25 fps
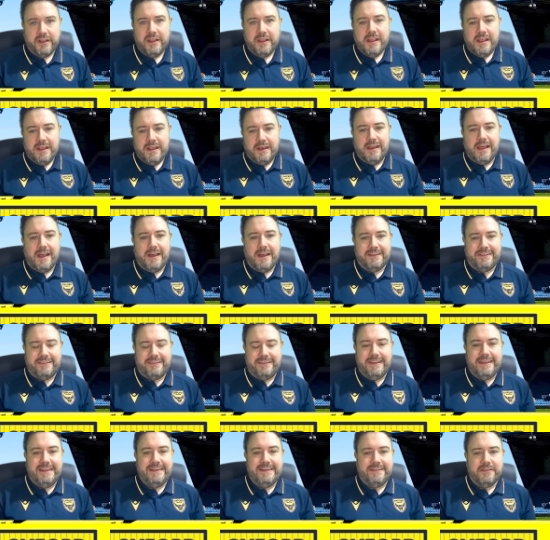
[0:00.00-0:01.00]
last
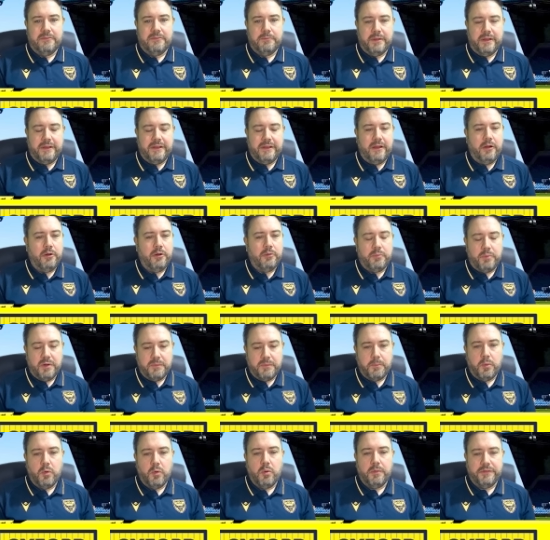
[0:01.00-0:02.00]
season, but no, we
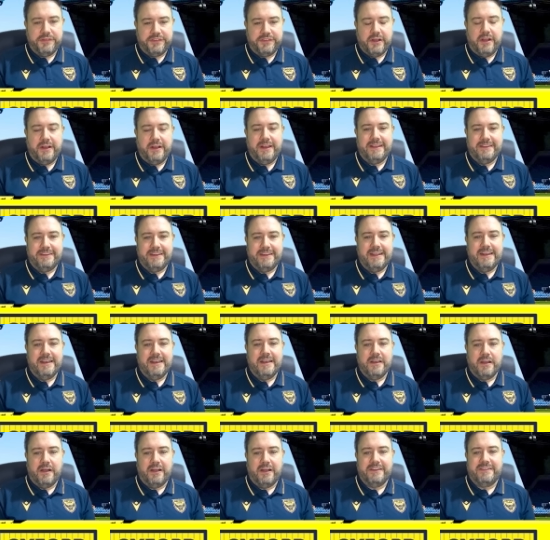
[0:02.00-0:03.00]
brought signings in
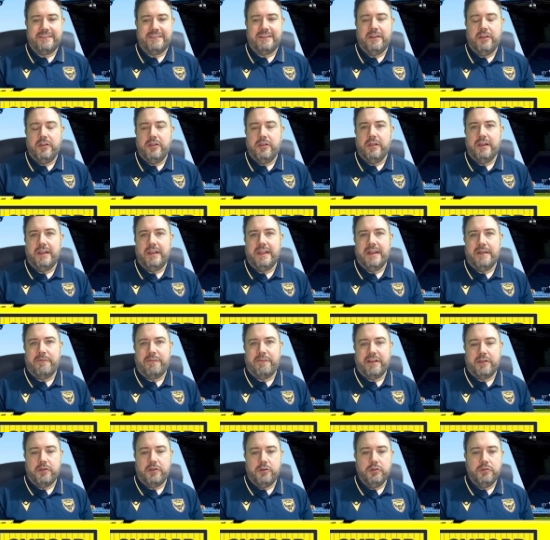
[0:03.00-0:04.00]
nice and early and having
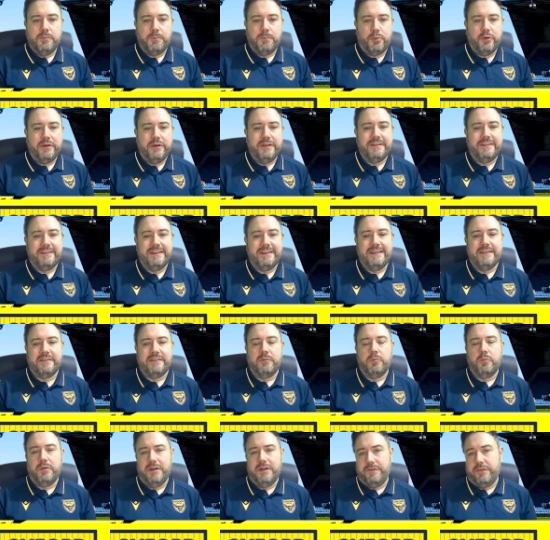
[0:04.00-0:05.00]
a good
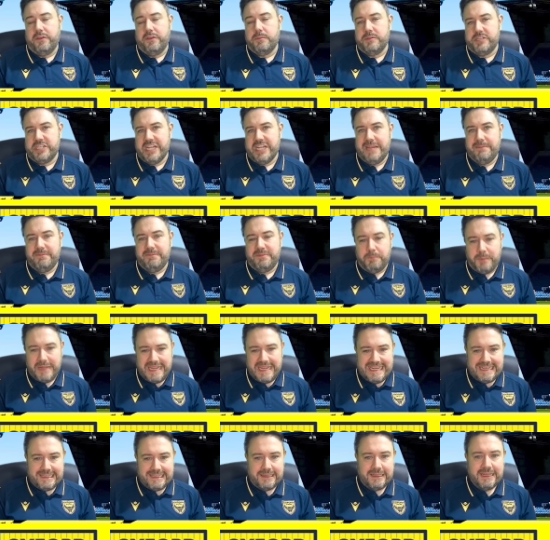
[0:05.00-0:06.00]
pre-season with them. James
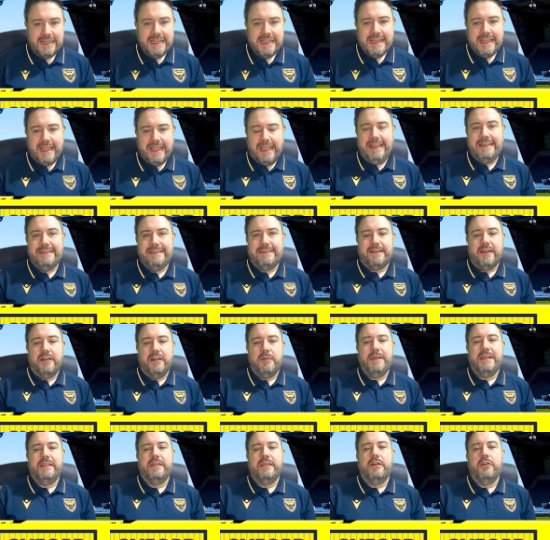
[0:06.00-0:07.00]
Beadle is going to
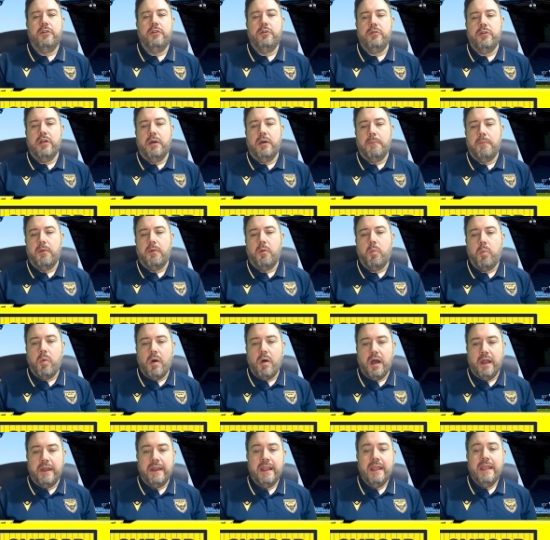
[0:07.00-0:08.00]
be the new number
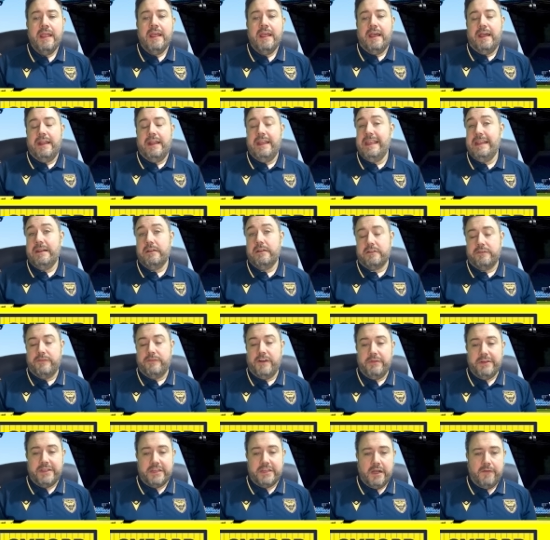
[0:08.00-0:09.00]
1, and he looks
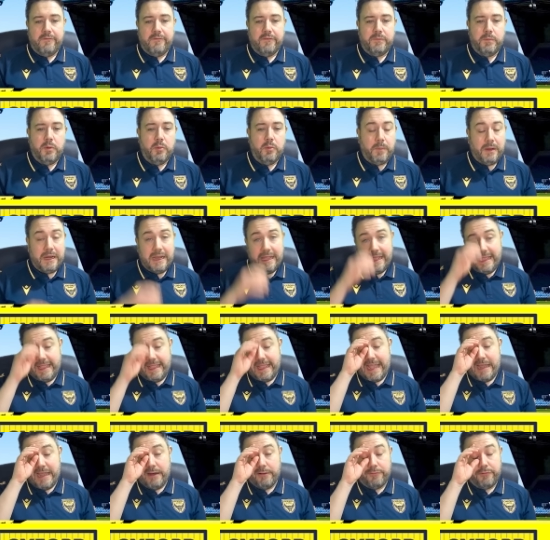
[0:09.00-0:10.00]
very comfortable playing
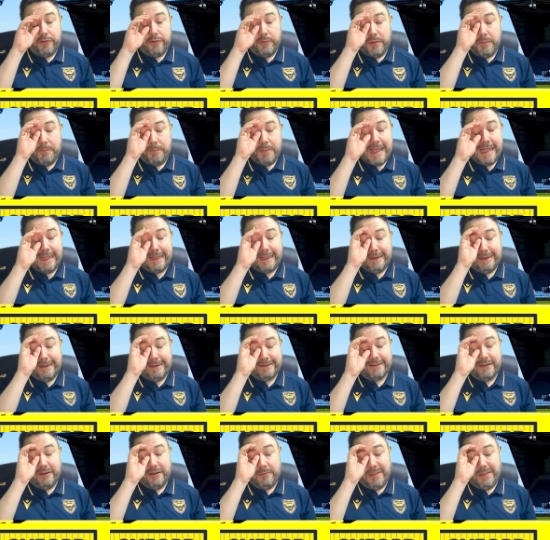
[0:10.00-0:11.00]
out from the back, and that's going to be a